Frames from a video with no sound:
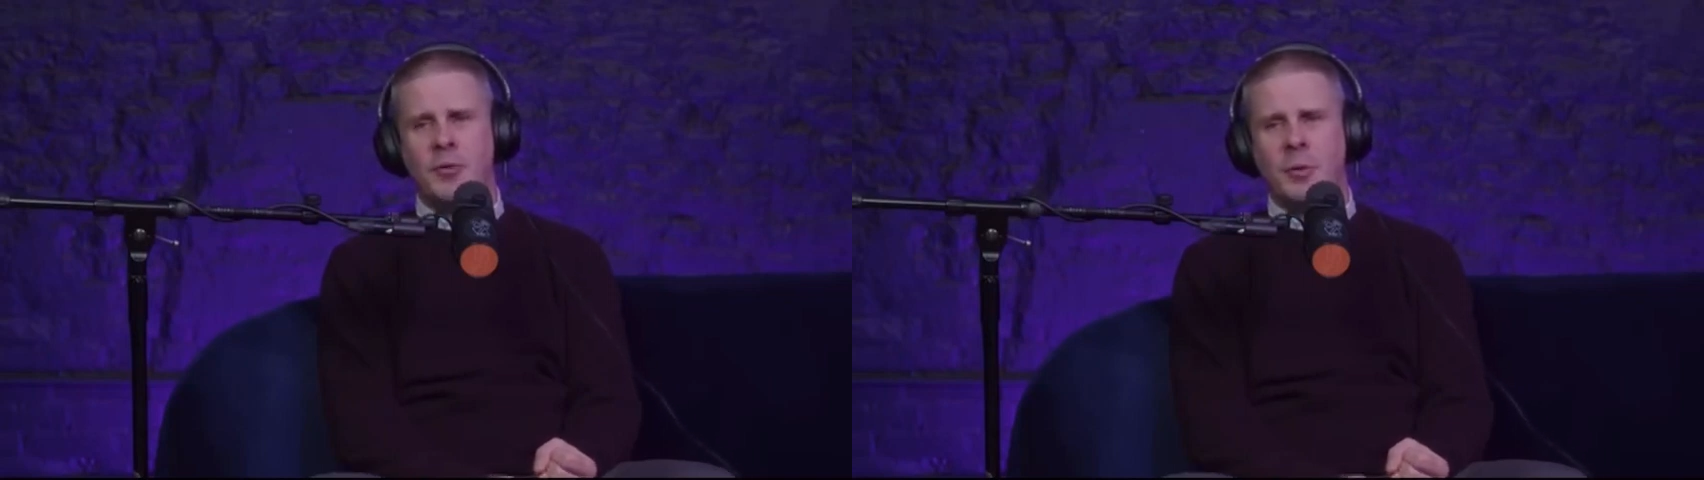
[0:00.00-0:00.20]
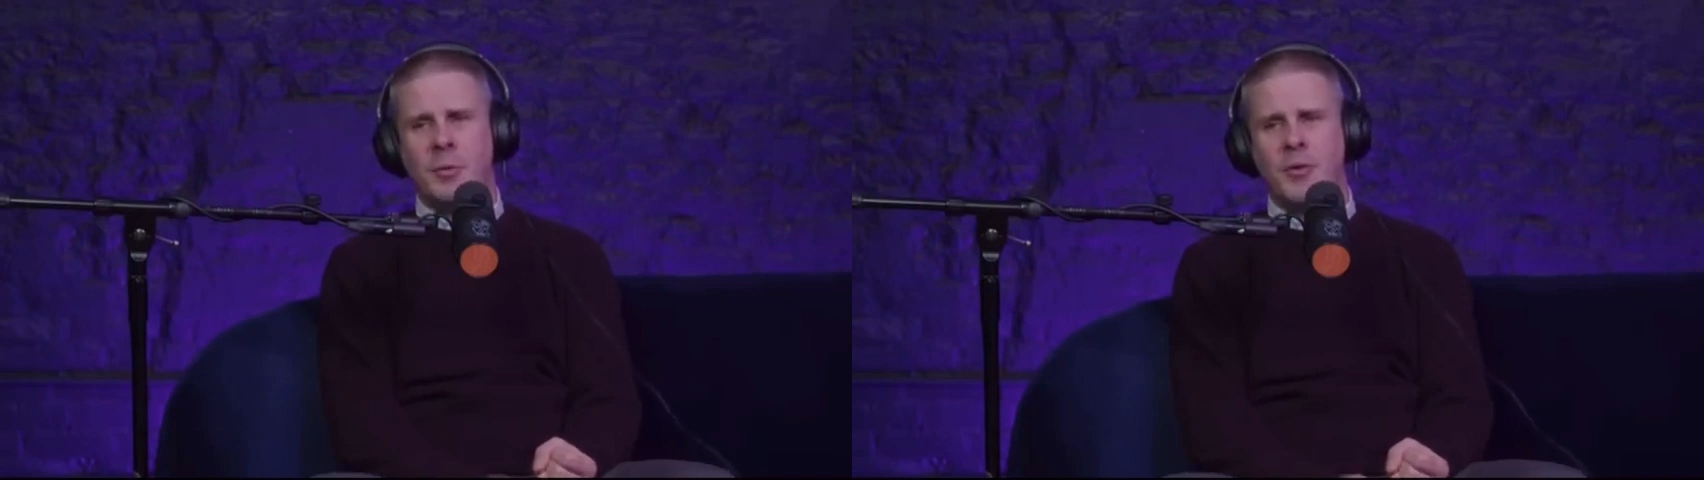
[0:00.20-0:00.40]

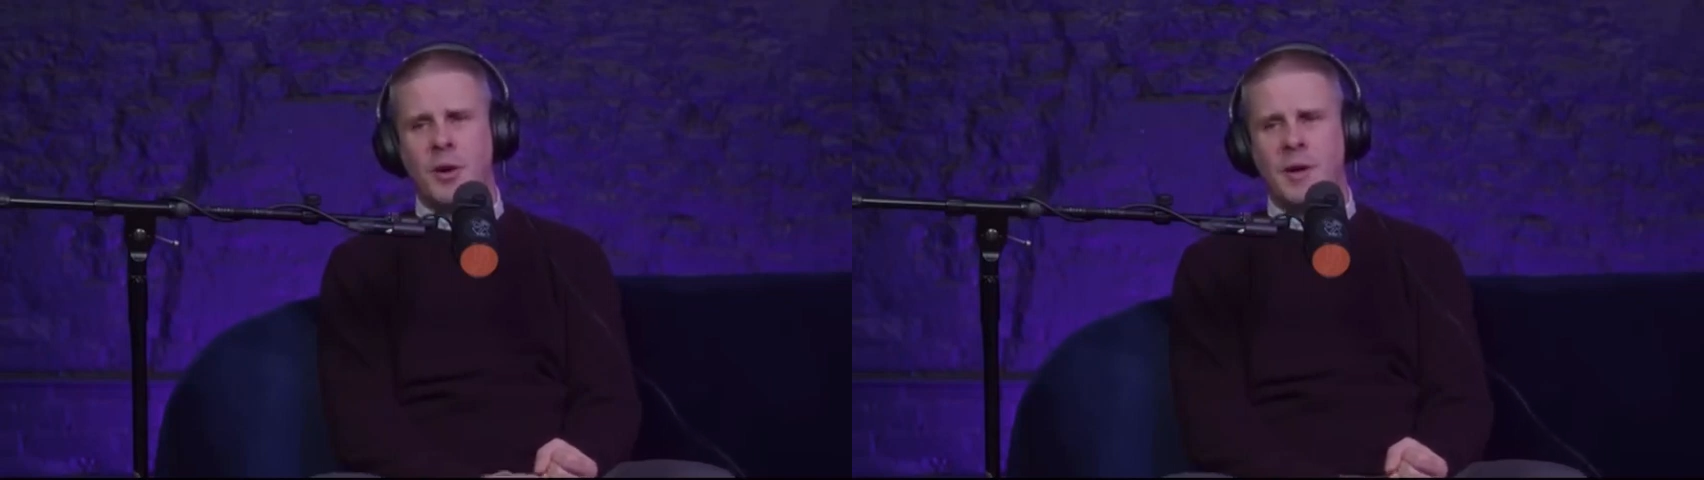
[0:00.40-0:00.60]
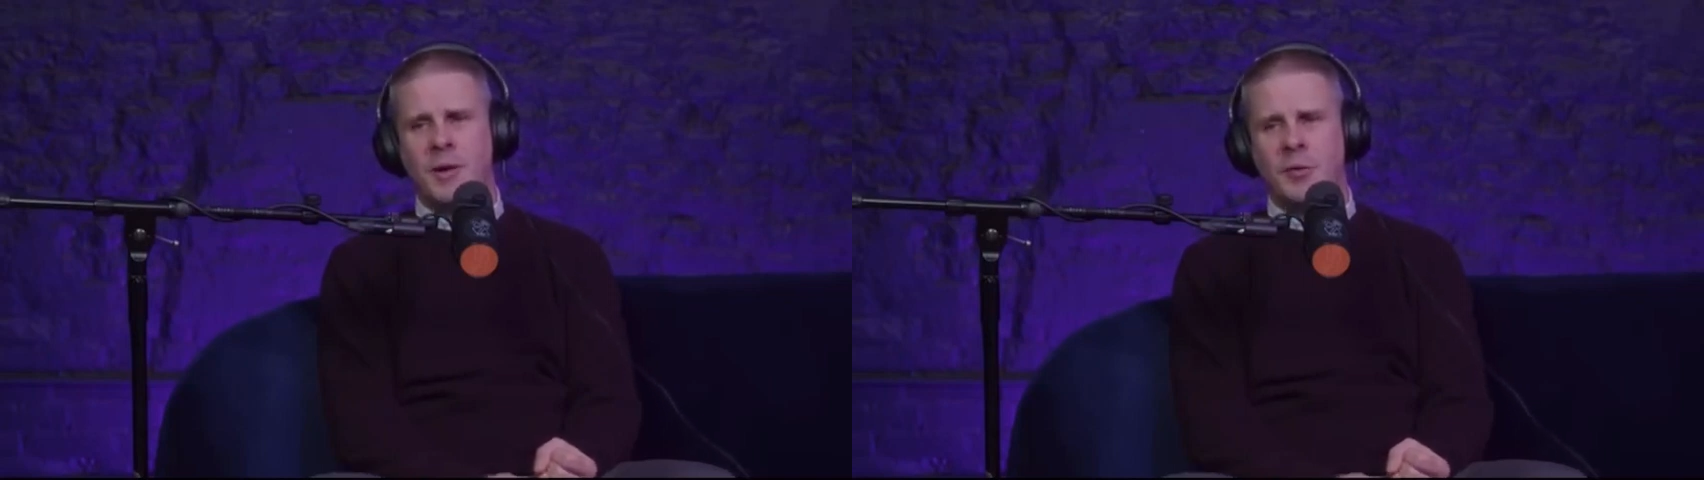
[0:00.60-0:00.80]
was on
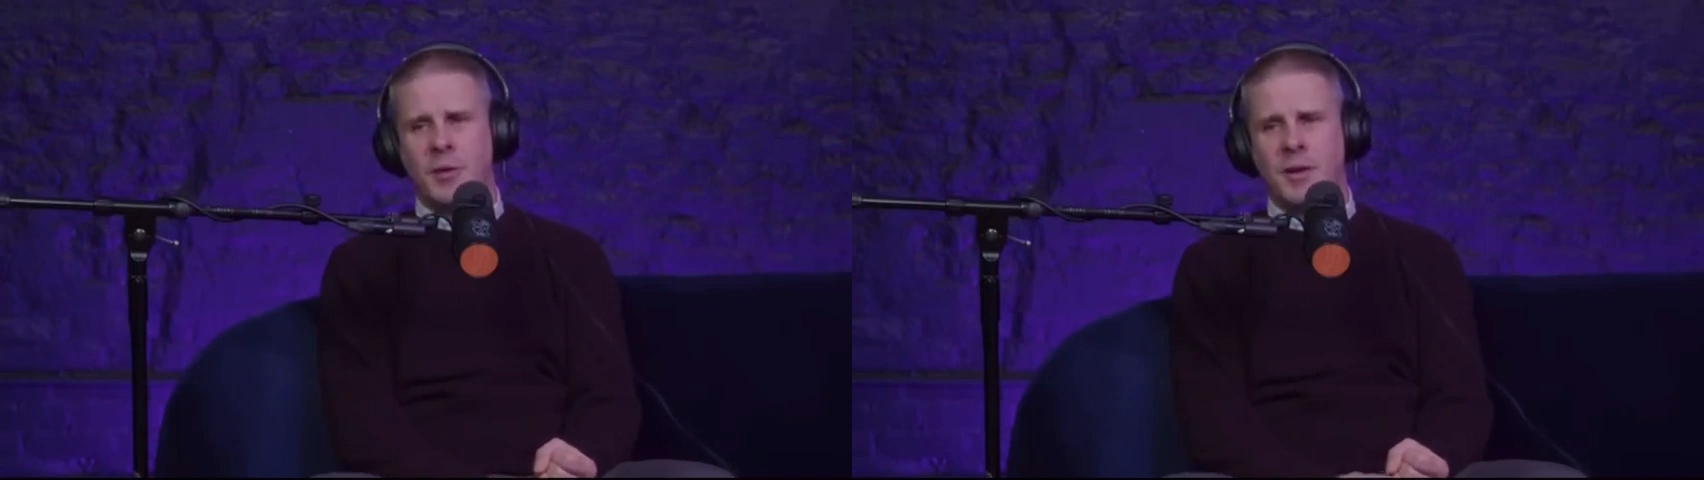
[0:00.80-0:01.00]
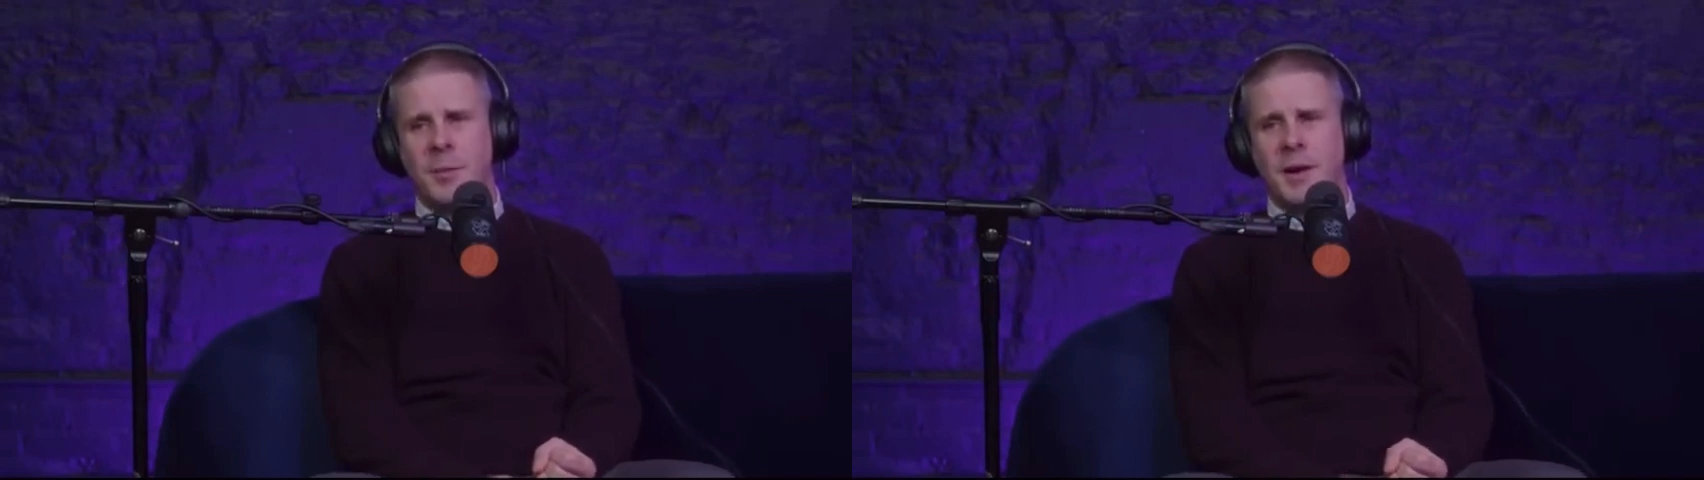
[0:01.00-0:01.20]
Ezra Klein's
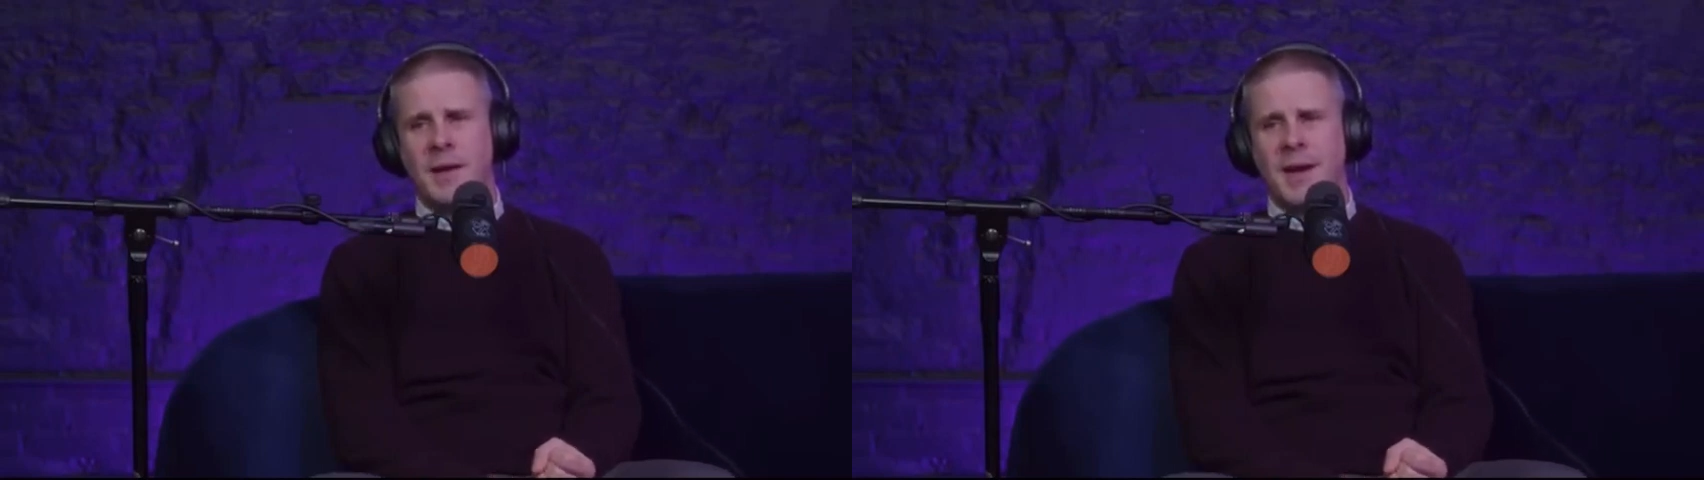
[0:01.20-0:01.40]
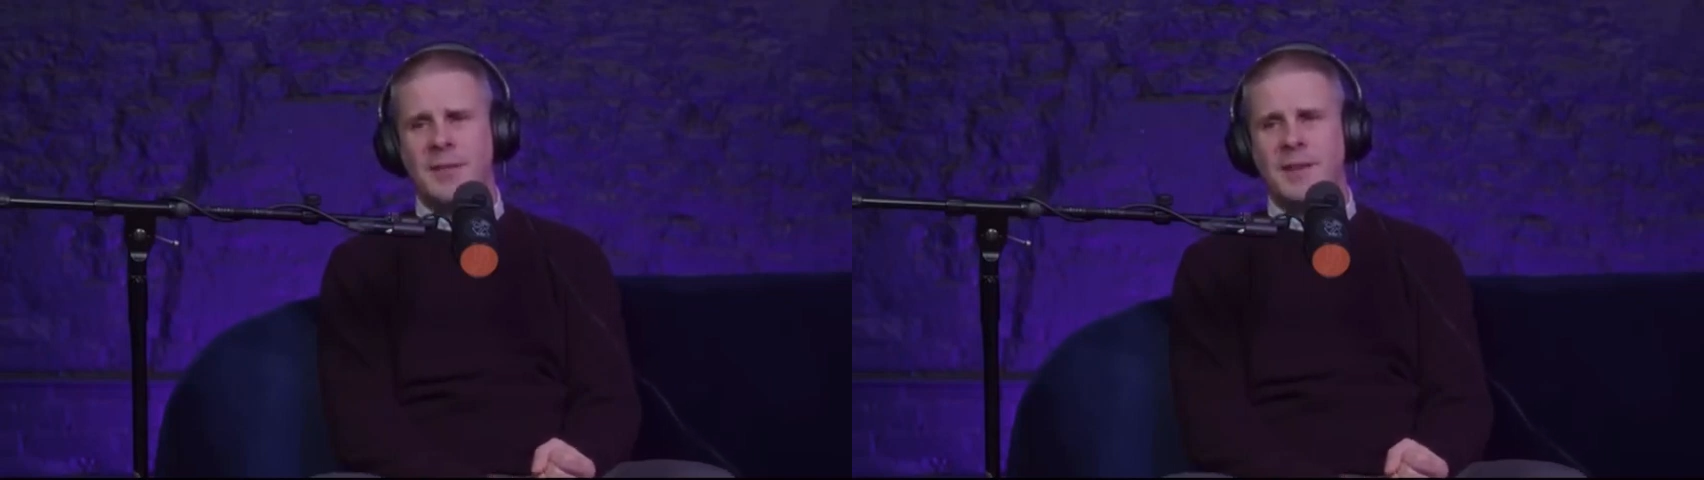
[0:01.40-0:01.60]

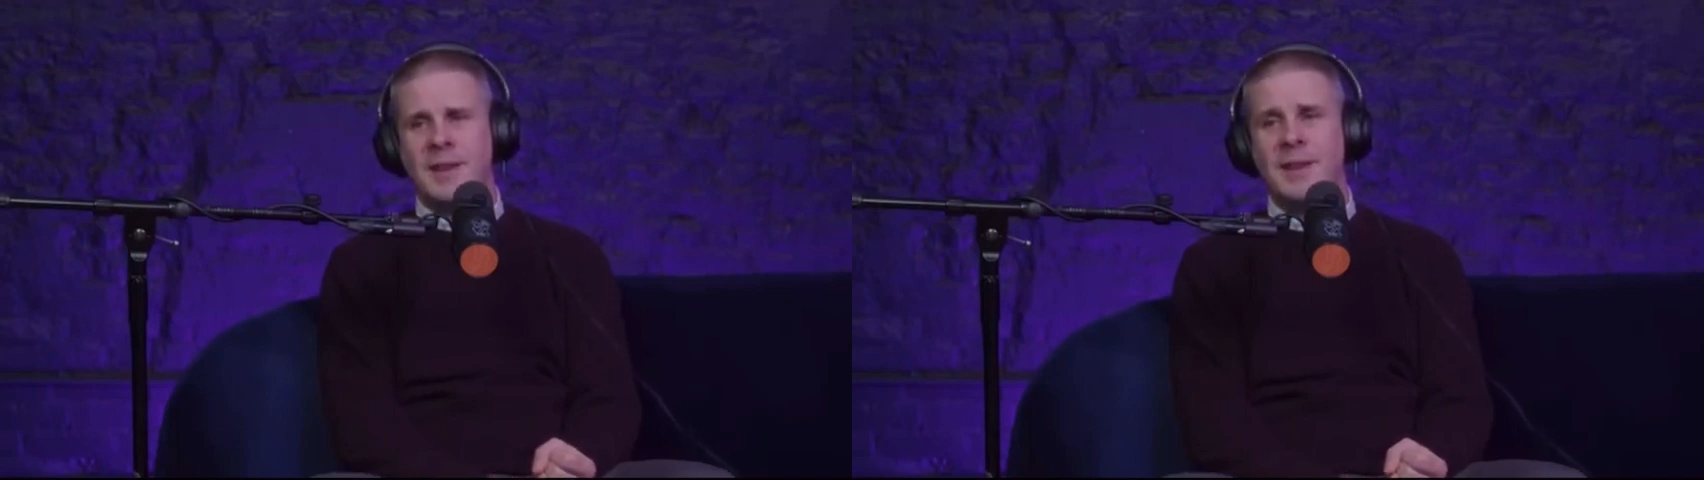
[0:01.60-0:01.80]
podcast, and he